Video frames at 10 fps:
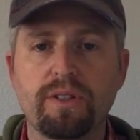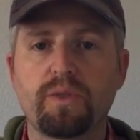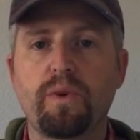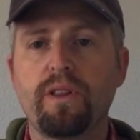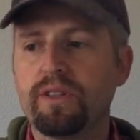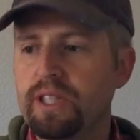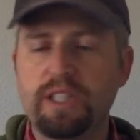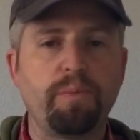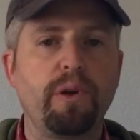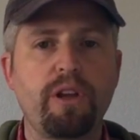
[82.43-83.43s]
It's one of those things
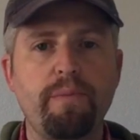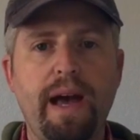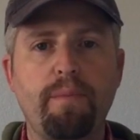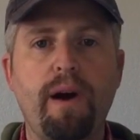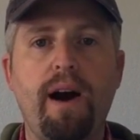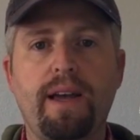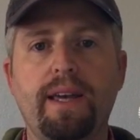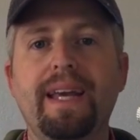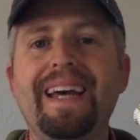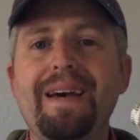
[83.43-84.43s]
you put in your back
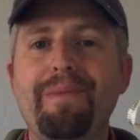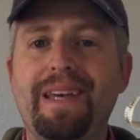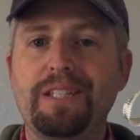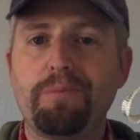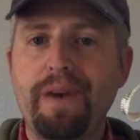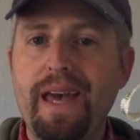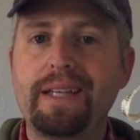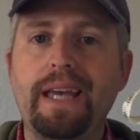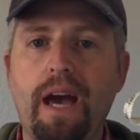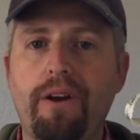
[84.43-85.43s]
pocket because you may
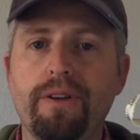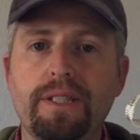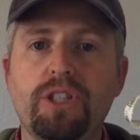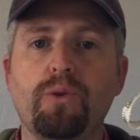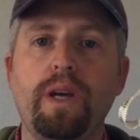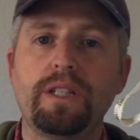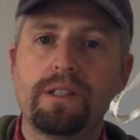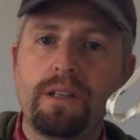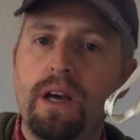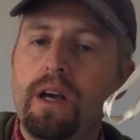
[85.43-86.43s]
encounter a
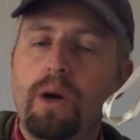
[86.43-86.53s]
situation